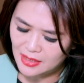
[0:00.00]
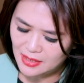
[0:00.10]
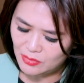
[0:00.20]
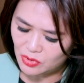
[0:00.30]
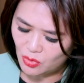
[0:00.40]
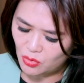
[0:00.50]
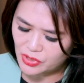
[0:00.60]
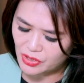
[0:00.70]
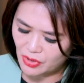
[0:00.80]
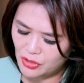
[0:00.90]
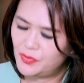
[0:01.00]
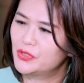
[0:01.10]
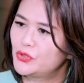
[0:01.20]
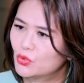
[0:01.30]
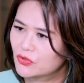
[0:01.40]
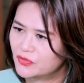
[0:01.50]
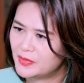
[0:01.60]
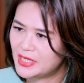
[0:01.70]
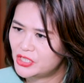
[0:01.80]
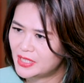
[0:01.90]
it will also open the door for
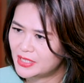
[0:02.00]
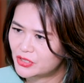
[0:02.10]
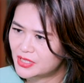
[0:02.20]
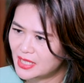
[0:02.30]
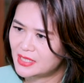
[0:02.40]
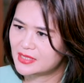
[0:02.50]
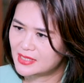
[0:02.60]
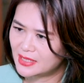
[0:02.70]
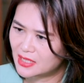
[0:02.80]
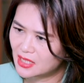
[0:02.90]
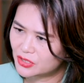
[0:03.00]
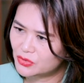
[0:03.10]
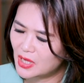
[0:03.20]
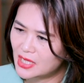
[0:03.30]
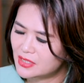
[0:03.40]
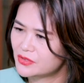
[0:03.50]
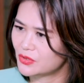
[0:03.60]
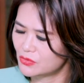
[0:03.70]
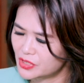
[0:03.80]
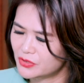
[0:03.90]
Beijing to take the Senkaku Islands,
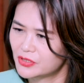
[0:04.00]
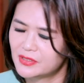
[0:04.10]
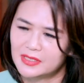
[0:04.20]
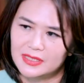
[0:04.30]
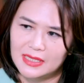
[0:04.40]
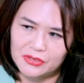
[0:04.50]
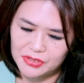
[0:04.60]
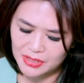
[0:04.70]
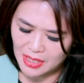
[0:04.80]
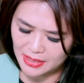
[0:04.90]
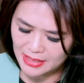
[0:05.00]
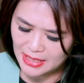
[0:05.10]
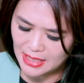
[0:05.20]
also known as Daoyutai,